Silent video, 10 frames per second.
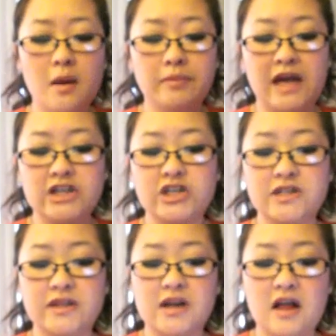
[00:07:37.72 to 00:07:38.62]
blush
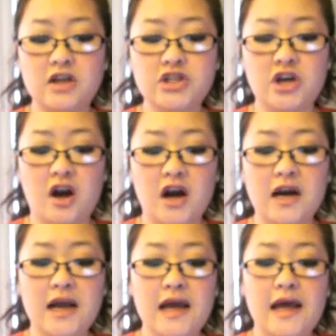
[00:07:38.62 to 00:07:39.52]
is in the color
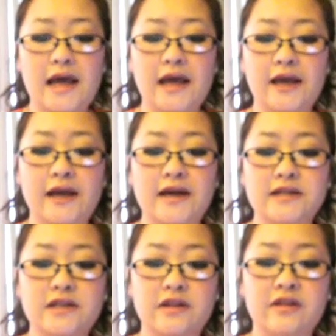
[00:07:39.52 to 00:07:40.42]
Tart,
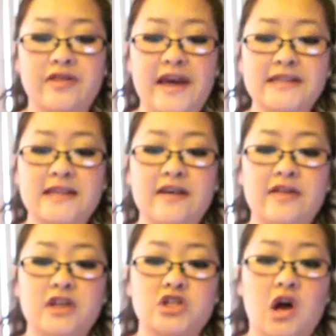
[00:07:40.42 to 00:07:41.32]
and they say
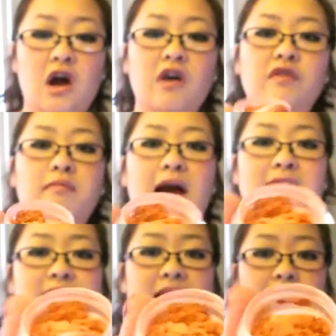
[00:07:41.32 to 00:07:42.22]
that Tart
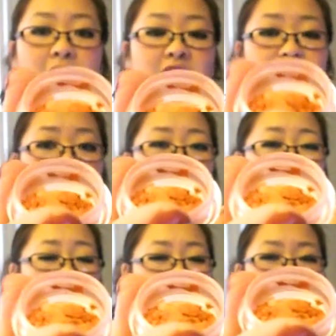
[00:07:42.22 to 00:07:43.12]
reminds them of the
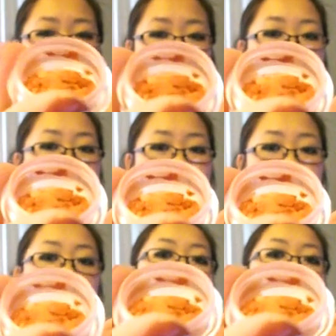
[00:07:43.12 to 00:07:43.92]
NARS Orgasm.